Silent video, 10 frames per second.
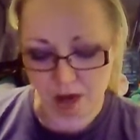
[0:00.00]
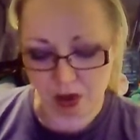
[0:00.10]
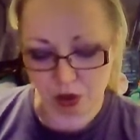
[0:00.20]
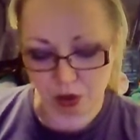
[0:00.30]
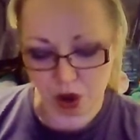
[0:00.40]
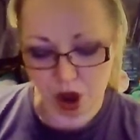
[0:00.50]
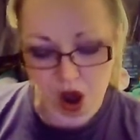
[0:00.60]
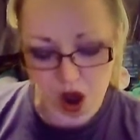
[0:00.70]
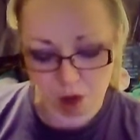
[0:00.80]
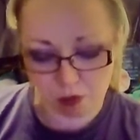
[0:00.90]
called
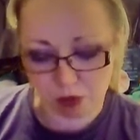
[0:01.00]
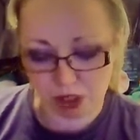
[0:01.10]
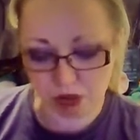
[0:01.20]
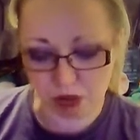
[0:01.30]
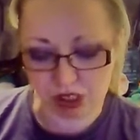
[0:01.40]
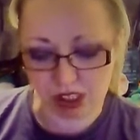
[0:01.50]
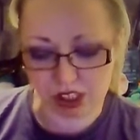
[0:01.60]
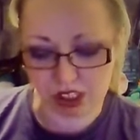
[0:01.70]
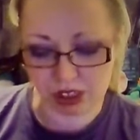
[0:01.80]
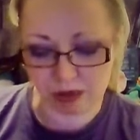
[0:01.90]
Hob, which
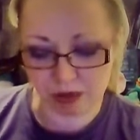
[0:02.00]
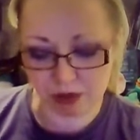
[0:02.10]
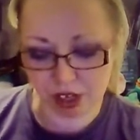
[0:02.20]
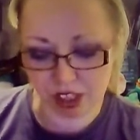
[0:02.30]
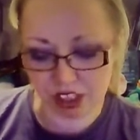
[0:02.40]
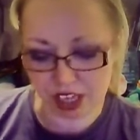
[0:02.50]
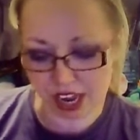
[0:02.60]
we find